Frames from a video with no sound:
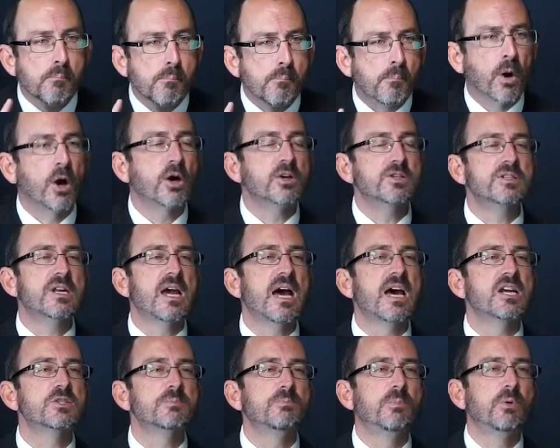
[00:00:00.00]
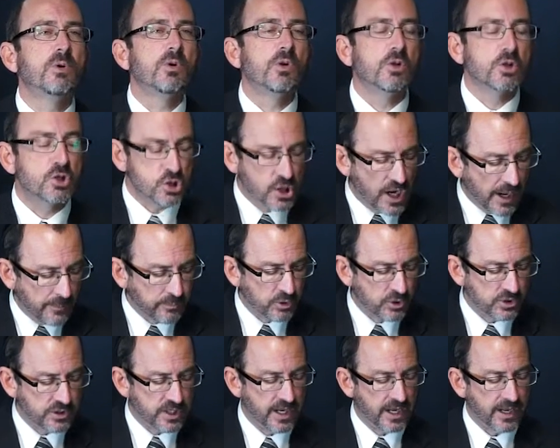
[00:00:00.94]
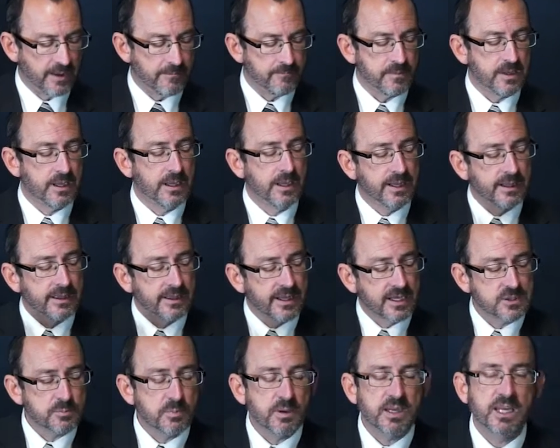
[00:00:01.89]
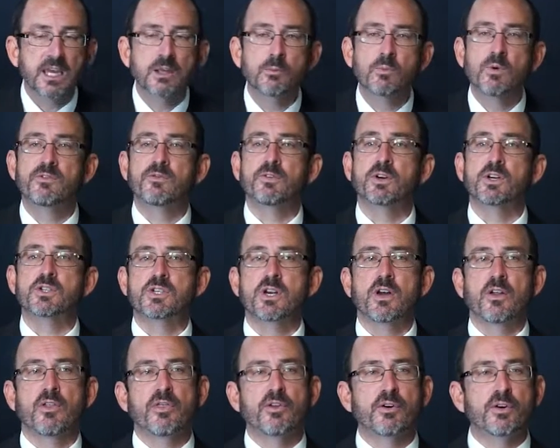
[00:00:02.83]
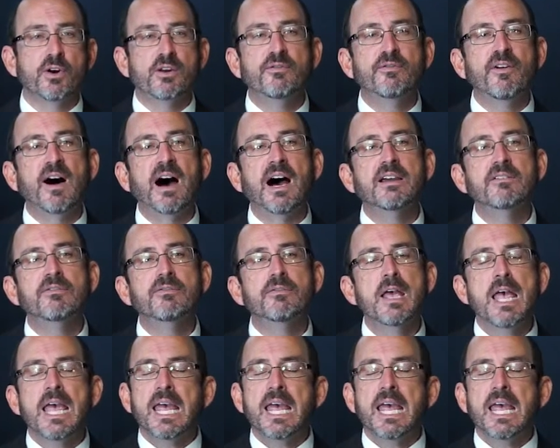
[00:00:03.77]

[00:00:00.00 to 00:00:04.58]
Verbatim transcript: Mark's Gospel, chapter 10, Let's begin with verse 35.